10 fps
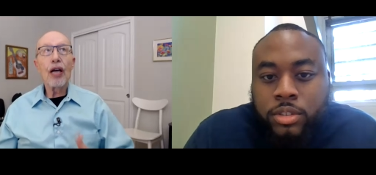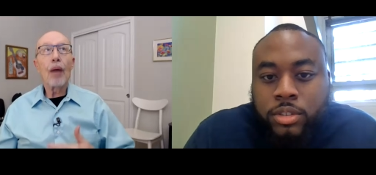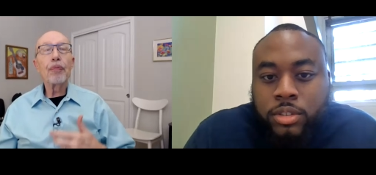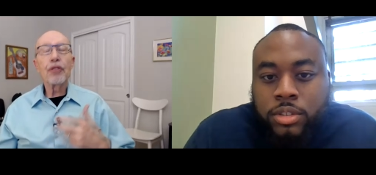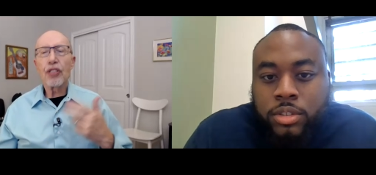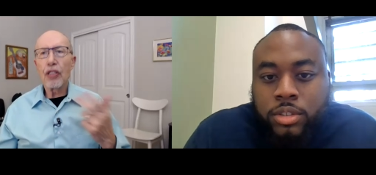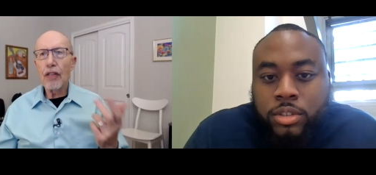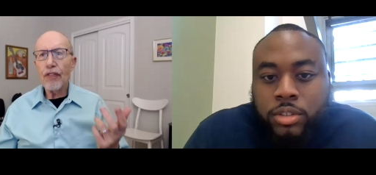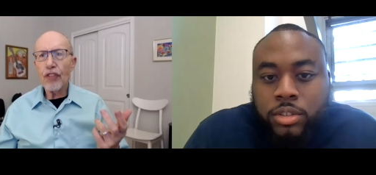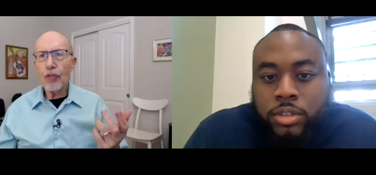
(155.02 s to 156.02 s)

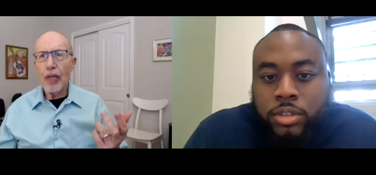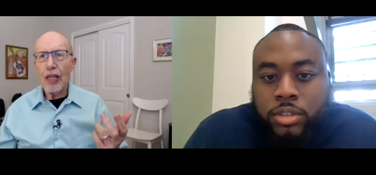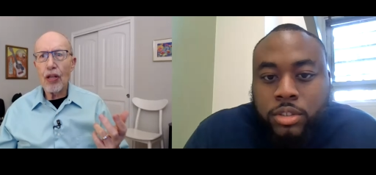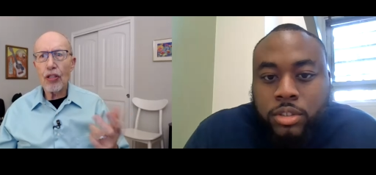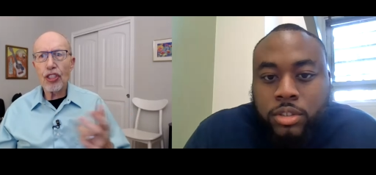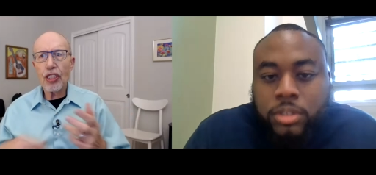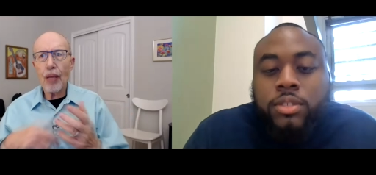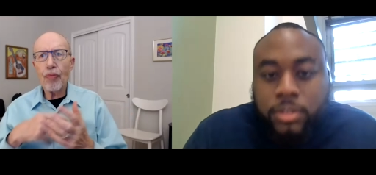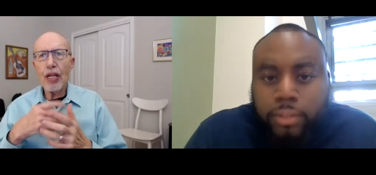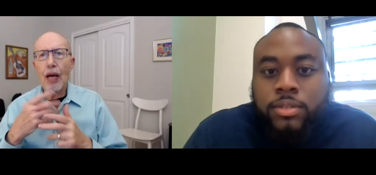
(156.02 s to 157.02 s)
Speaker 1: uplifts me. There's
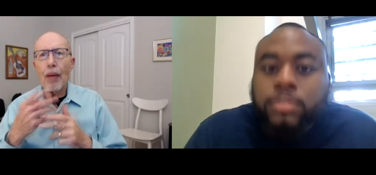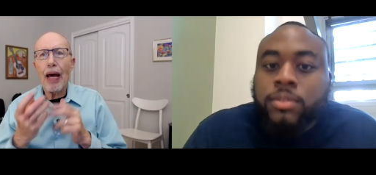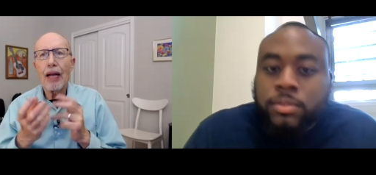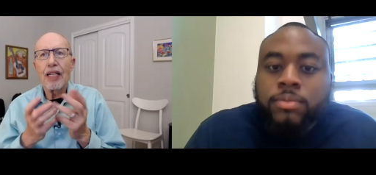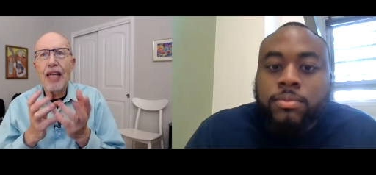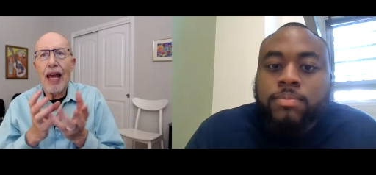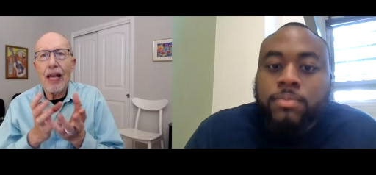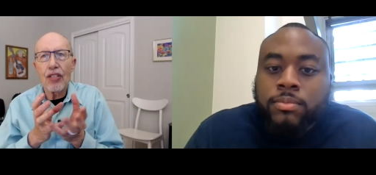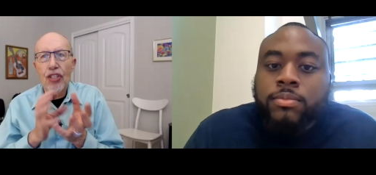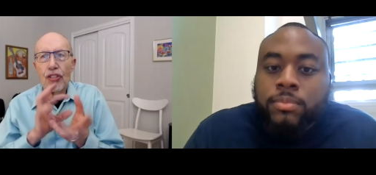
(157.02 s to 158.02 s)
something about a
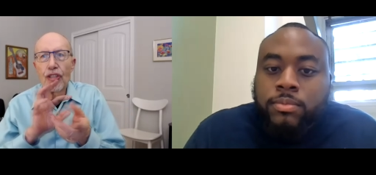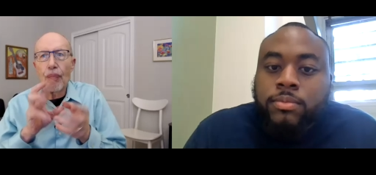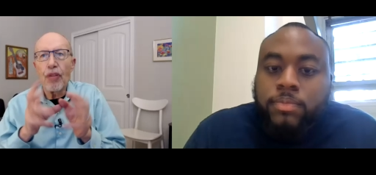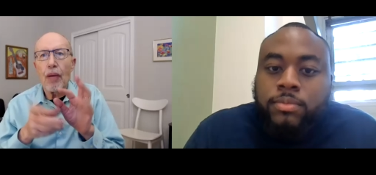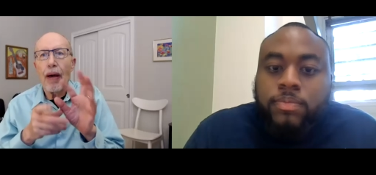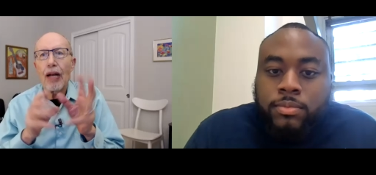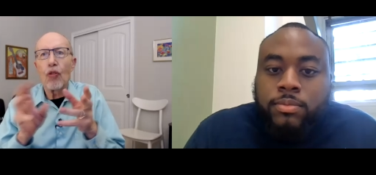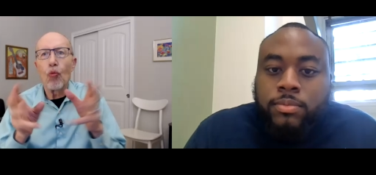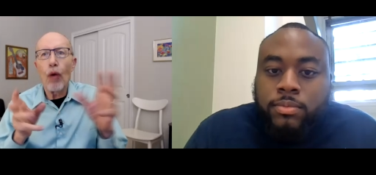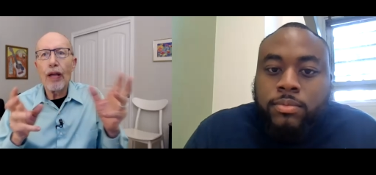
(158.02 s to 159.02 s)
dance. There's something about the
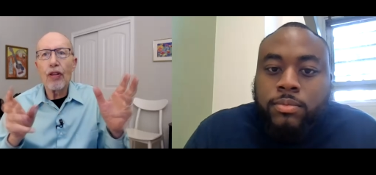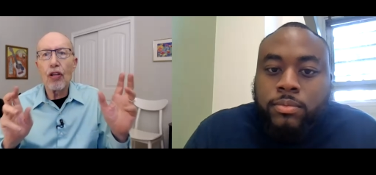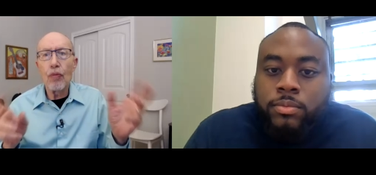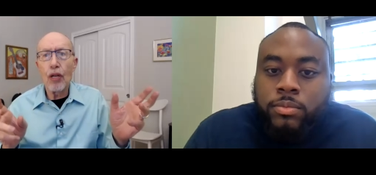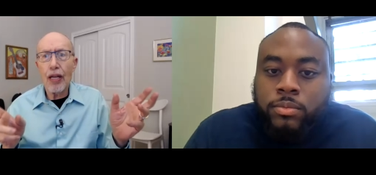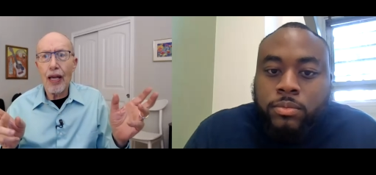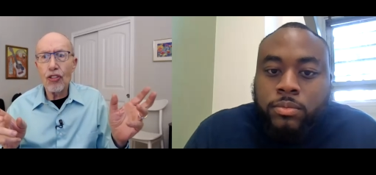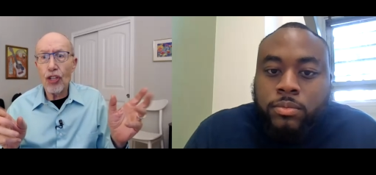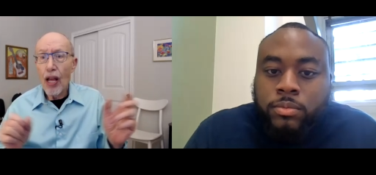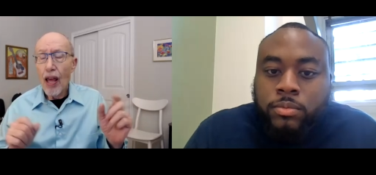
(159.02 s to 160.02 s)
way of the
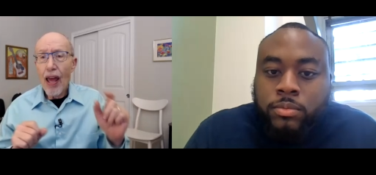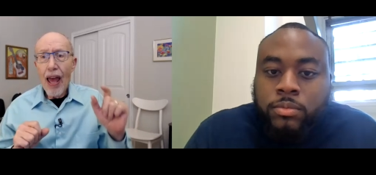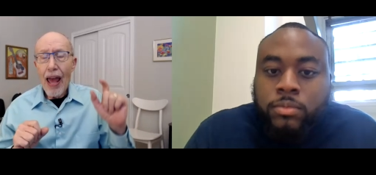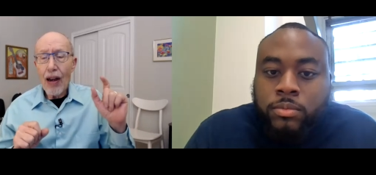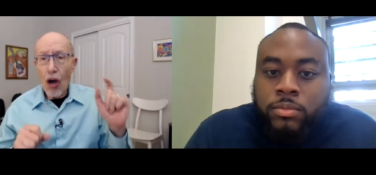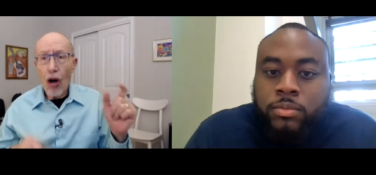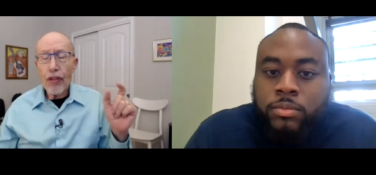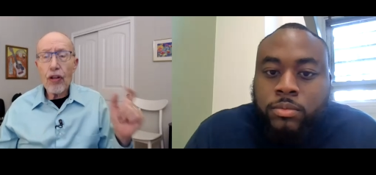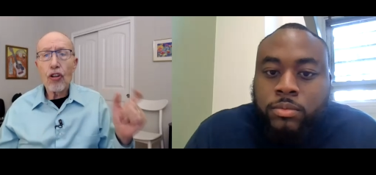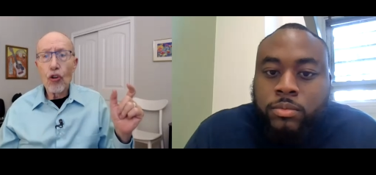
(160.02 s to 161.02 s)
communication. And are
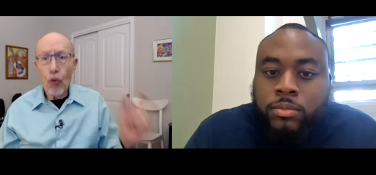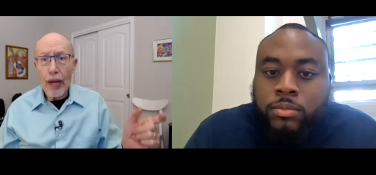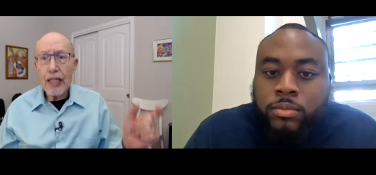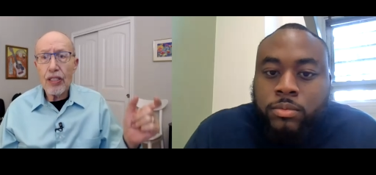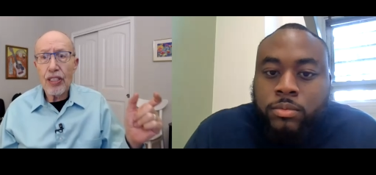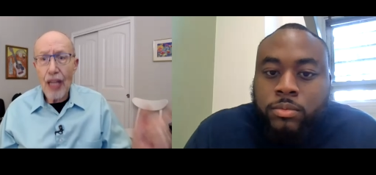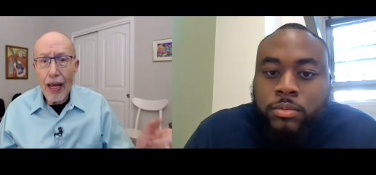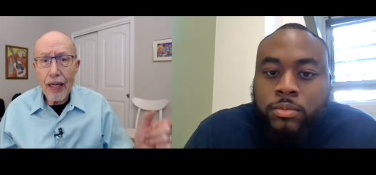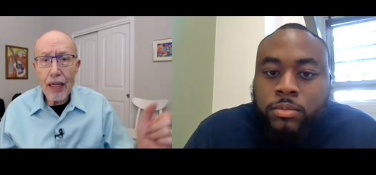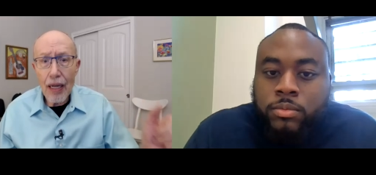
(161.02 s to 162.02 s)
there great
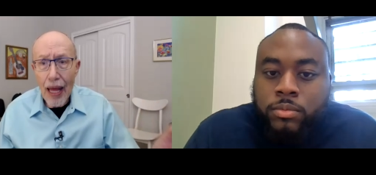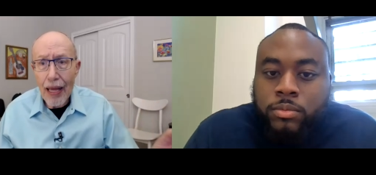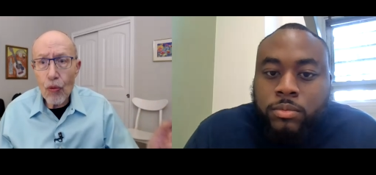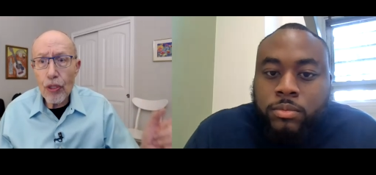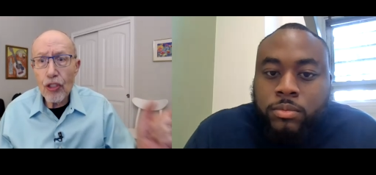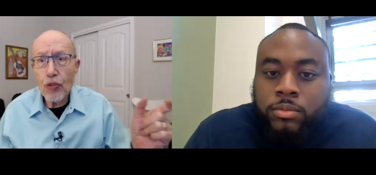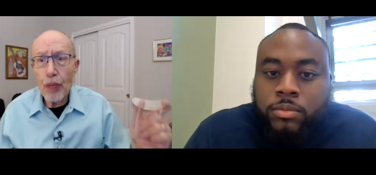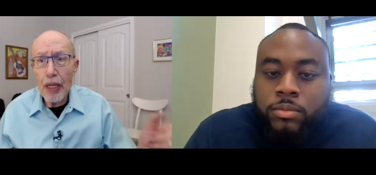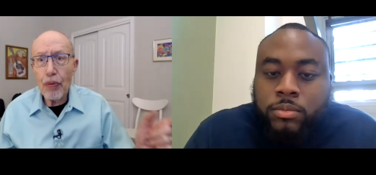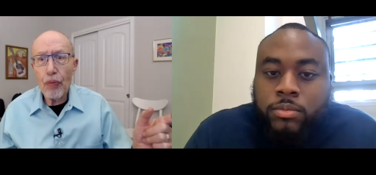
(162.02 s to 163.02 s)
sign language
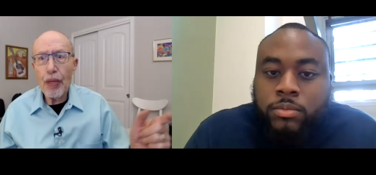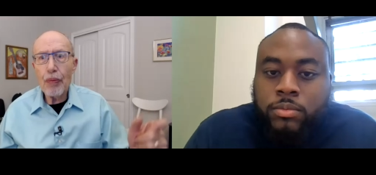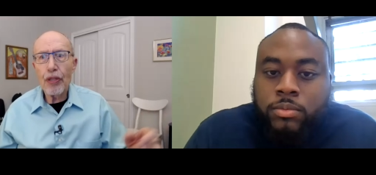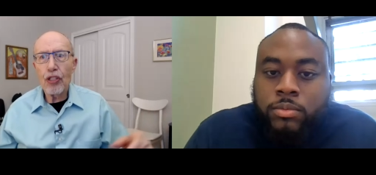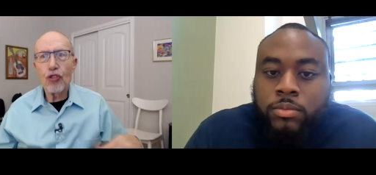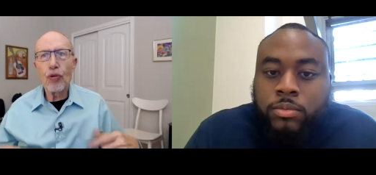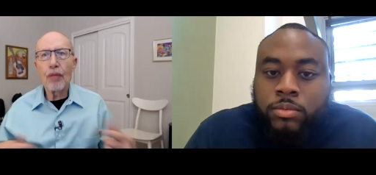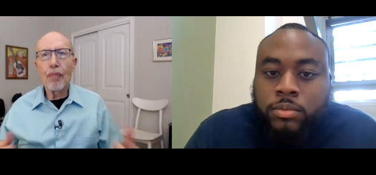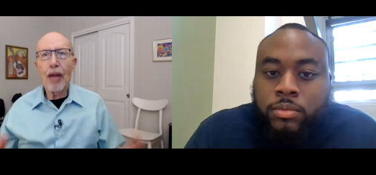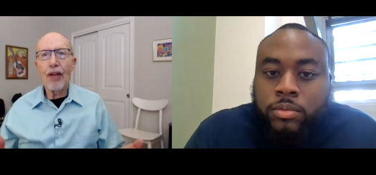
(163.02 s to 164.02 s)
people, people that you
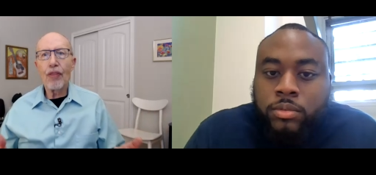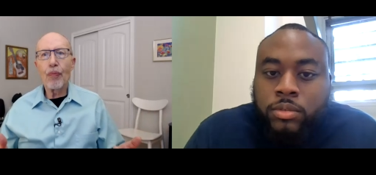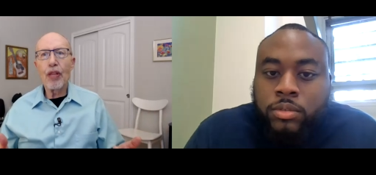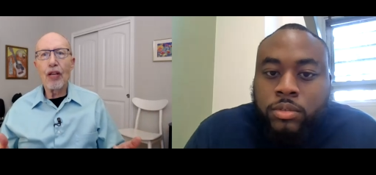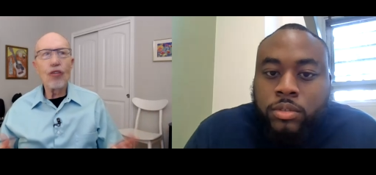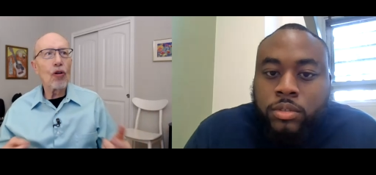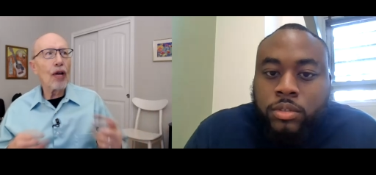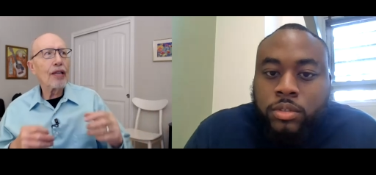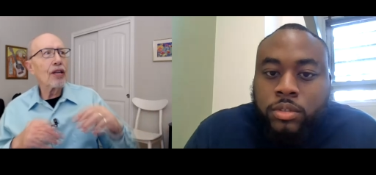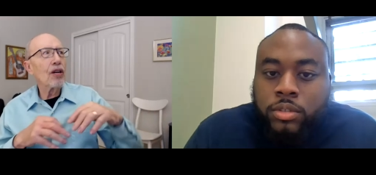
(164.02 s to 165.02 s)
admire that, that you know,
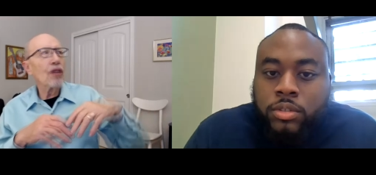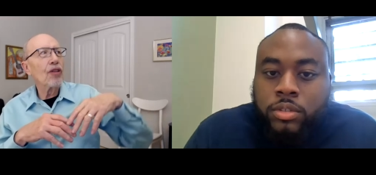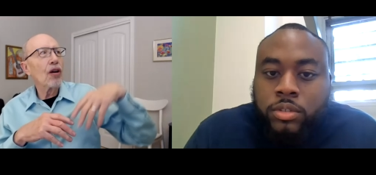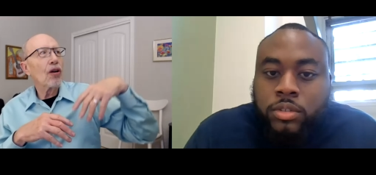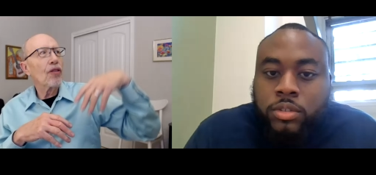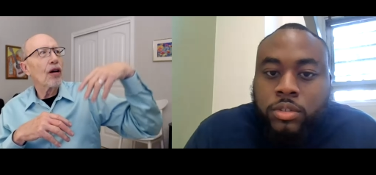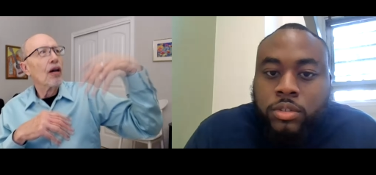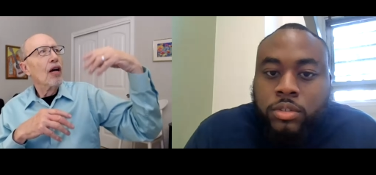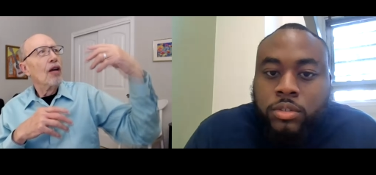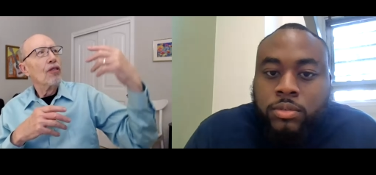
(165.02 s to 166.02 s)
like they they are the
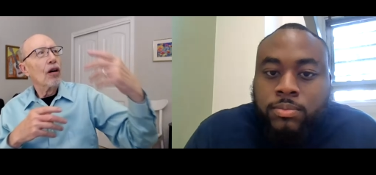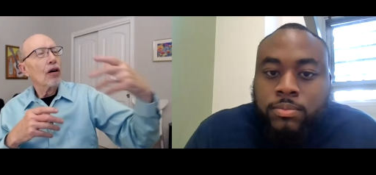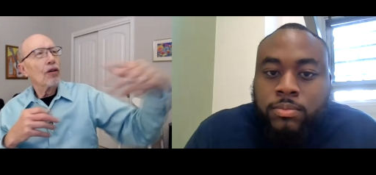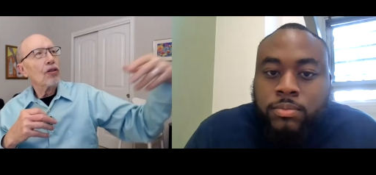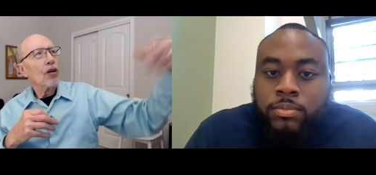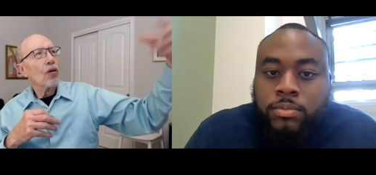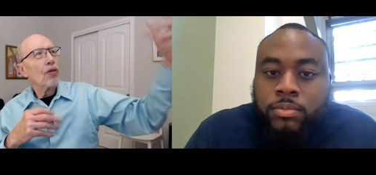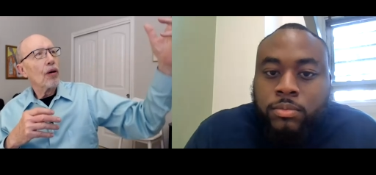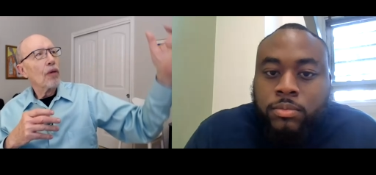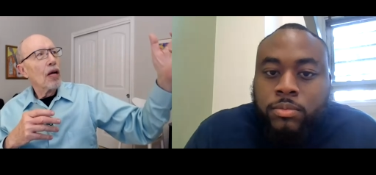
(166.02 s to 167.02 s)
the you know
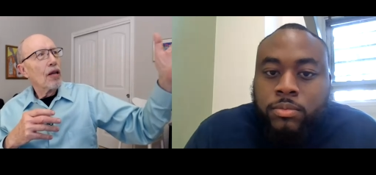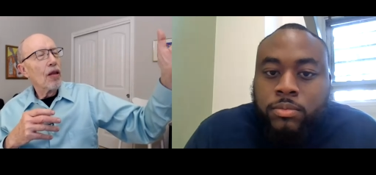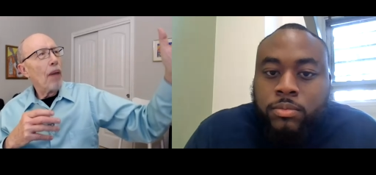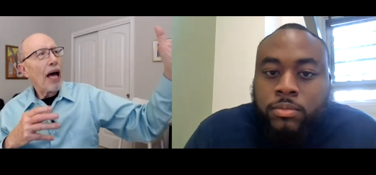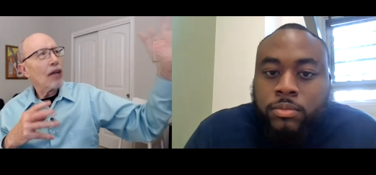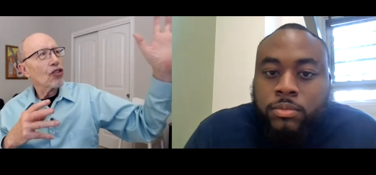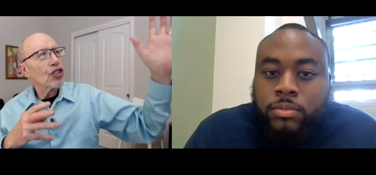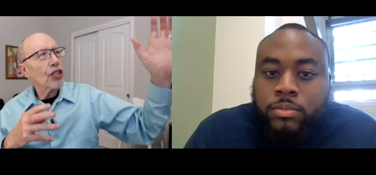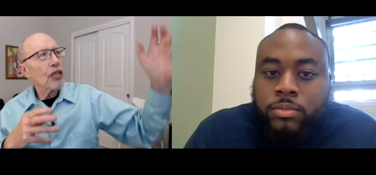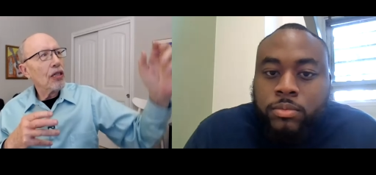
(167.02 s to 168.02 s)
the the
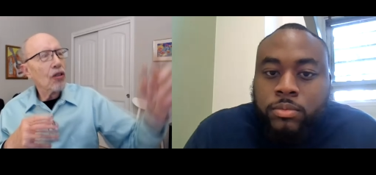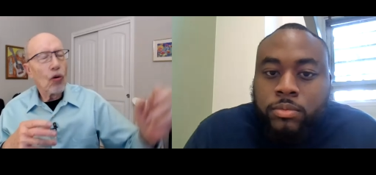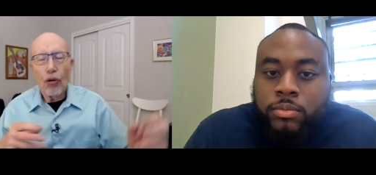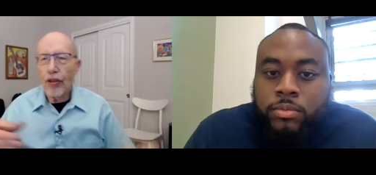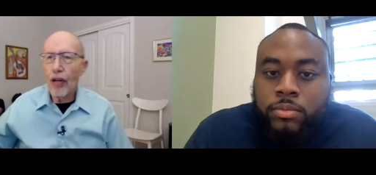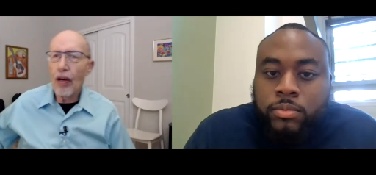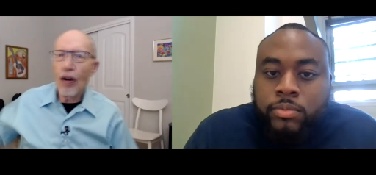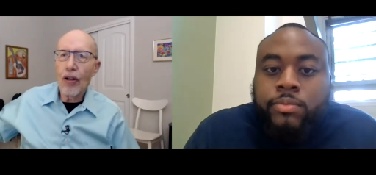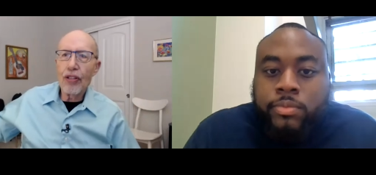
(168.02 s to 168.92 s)
Balanchine or the uh,